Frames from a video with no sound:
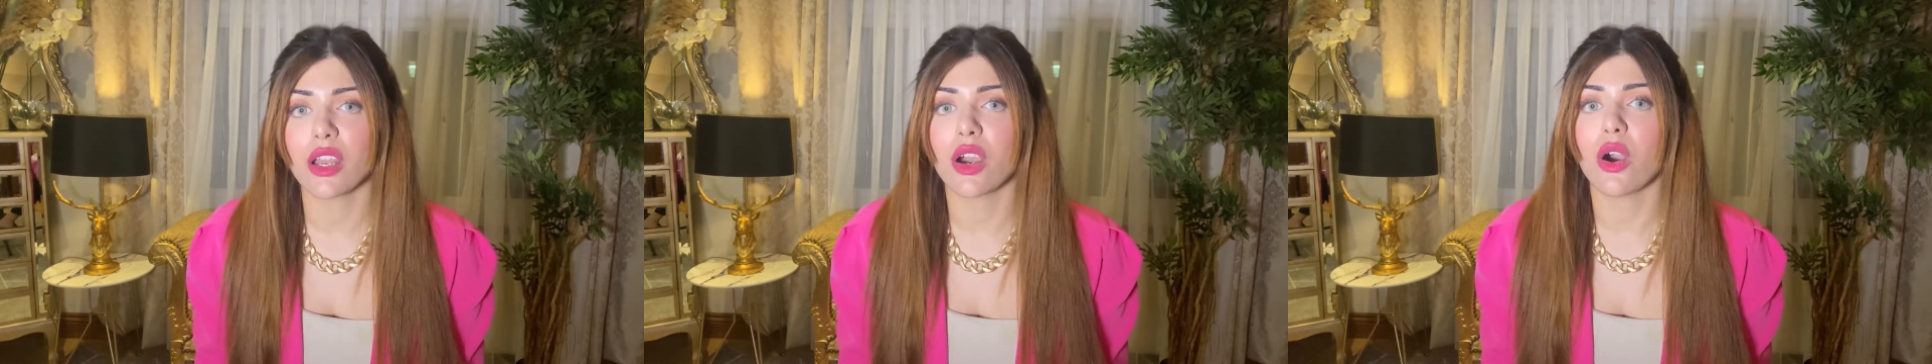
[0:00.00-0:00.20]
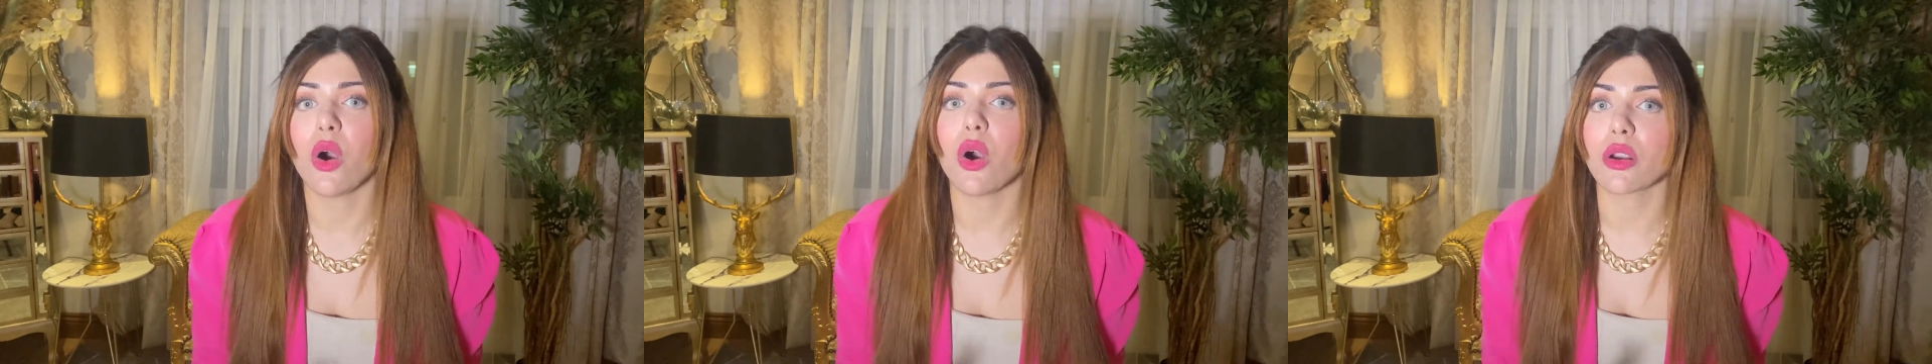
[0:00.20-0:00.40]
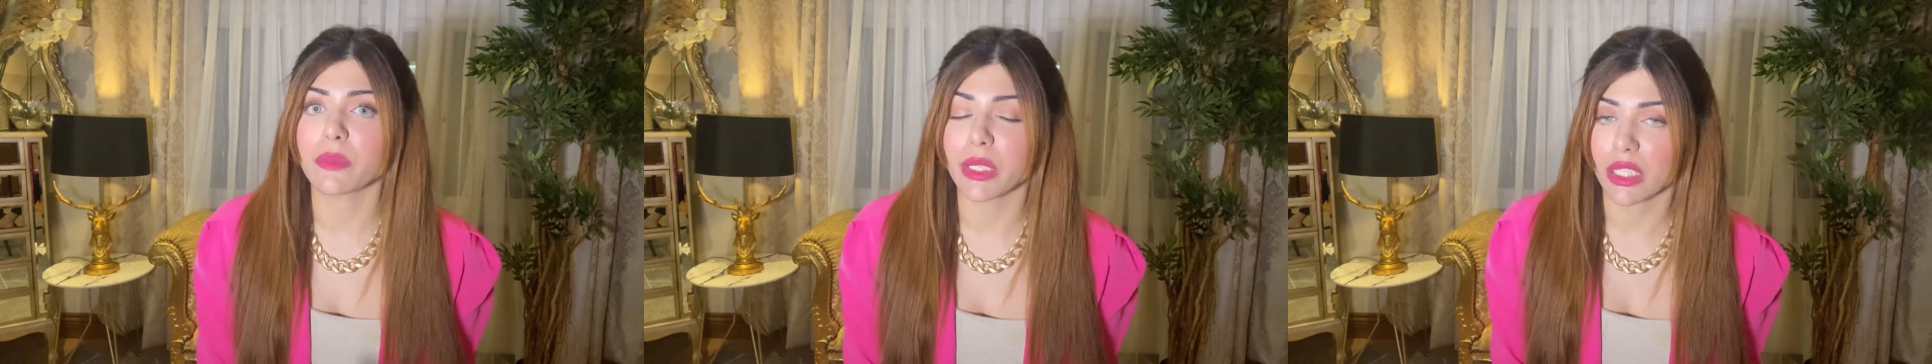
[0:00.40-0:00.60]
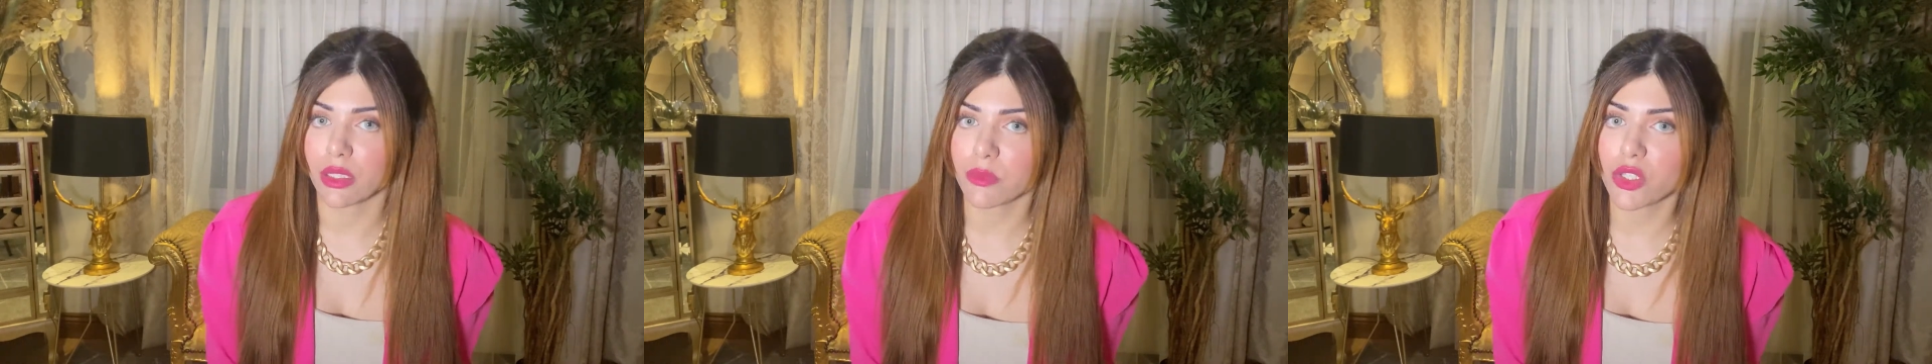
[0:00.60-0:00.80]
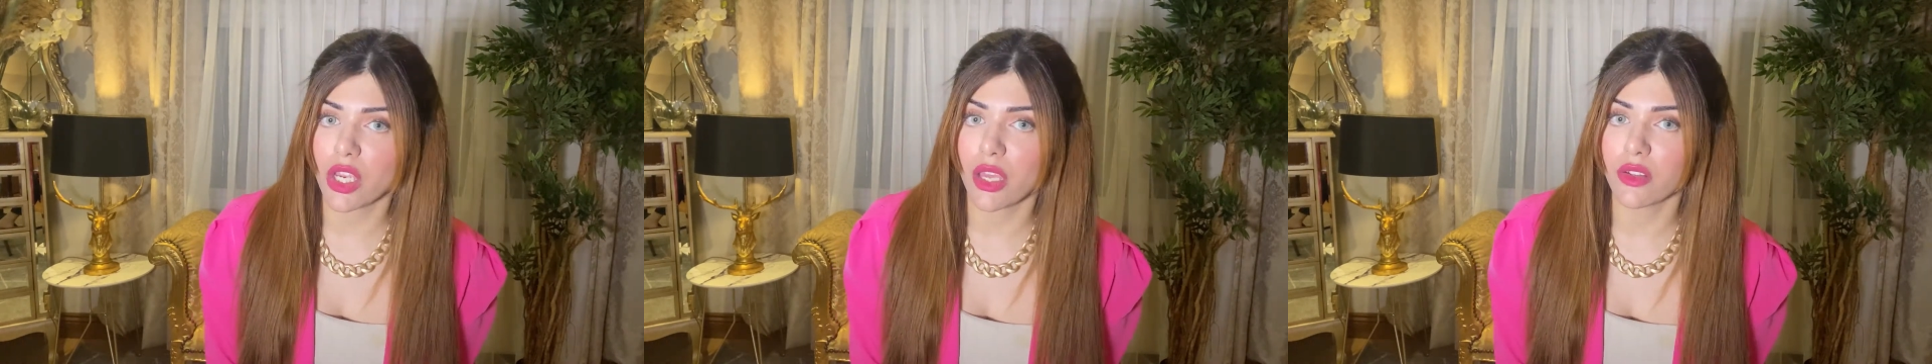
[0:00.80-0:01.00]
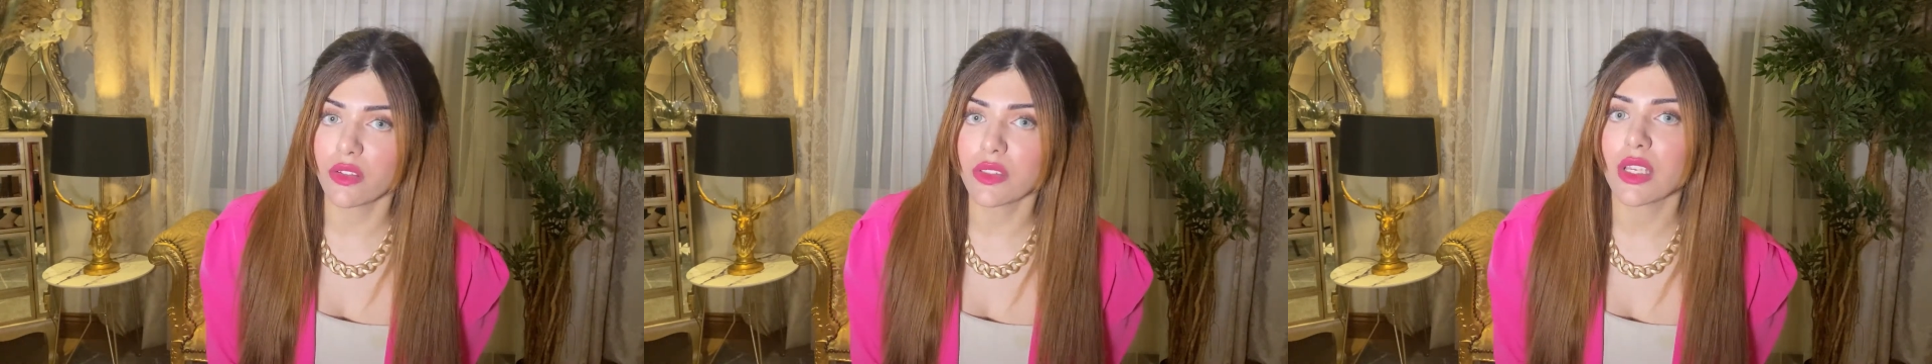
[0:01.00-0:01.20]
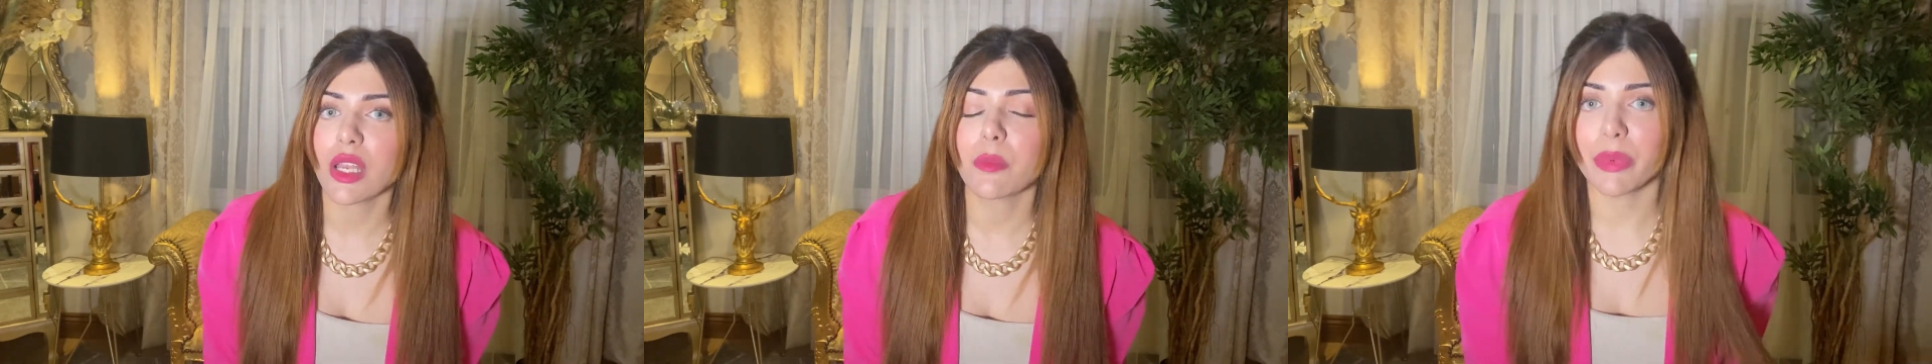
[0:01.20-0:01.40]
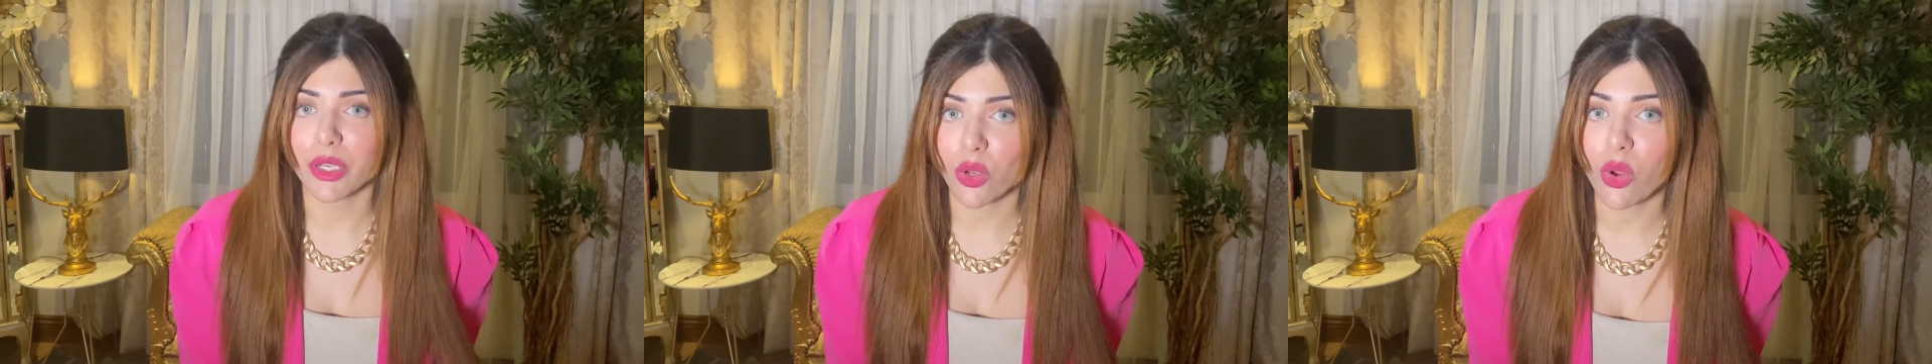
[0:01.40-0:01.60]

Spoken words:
or medium channels, but